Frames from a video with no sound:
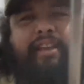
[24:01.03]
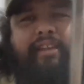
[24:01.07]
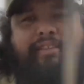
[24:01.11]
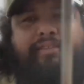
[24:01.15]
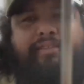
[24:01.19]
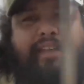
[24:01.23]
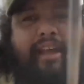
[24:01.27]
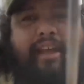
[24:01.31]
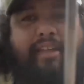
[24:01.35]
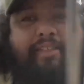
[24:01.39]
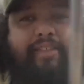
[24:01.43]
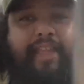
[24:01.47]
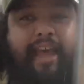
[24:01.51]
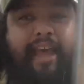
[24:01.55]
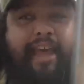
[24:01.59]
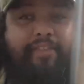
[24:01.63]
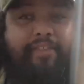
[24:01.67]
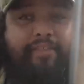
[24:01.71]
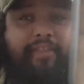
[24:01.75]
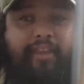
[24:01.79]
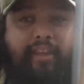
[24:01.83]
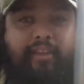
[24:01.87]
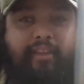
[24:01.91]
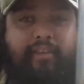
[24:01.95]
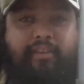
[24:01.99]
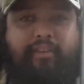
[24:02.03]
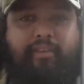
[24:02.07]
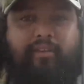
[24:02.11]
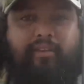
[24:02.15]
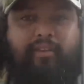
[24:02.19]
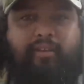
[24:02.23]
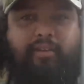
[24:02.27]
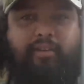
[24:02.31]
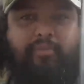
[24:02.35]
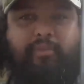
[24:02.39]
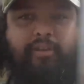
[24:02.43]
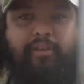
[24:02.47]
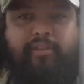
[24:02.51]
It's not that thin.
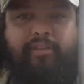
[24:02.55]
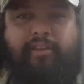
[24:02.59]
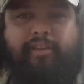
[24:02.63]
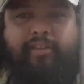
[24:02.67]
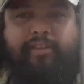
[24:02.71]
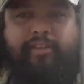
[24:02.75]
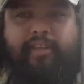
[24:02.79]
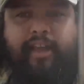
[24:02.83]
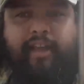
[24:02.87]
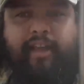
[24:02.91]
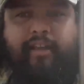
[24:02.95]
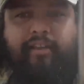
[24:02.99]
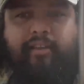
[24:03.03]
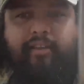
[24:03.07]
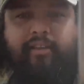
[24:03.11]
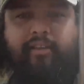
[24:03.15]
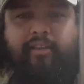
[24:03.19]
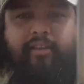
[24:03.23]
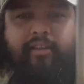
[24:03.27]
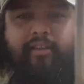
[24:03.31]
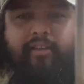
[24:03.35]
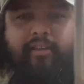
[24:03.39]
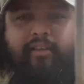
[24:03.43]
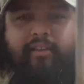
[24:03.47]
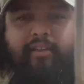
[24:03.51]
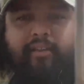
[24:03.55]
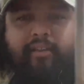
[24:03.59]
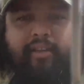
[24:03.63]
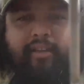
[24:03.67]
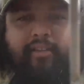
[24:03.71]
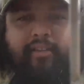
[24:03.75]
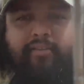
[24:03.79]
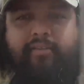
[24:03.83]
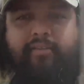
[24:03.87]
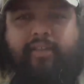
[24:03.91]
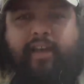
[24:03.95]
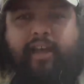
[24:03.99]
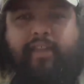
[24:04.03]
I mean look at that.
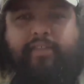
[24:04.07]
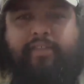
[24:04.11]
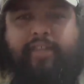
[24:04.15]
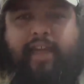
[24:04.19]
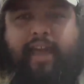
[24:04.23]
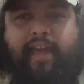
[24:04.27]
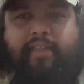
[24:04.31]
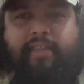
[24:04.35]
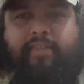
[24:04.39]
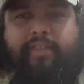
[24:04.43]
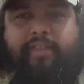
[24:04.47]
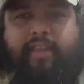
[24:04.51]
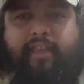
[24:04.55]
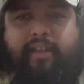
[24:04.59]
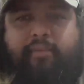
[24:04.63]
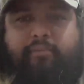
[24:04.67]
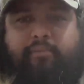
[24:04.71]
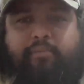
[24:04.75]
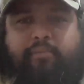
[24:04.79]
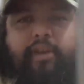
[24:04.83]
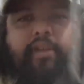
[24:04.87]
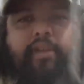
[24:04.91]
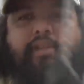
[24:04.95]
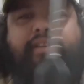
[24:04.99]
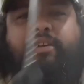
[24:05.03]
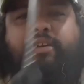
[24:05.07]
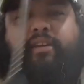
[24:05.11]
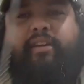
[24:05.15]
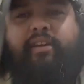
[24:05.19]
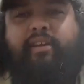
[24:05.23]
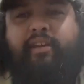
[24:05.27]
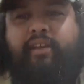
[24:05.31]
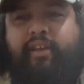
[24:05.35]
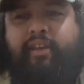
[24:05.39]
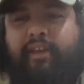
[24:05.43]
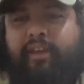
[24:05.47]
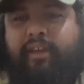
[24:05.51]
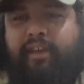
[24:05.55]
It's not that thin, but
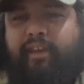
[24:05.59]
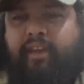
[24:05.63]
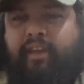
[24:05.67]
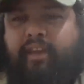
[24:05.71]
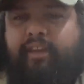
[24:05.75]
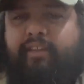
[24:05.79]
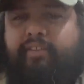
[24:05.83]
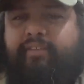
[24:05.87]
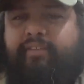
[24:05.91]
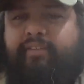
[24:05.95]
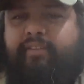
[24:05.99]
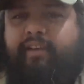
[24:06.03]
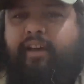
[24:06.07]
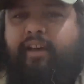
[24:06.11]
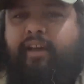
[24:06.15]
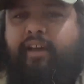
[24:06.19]
it's,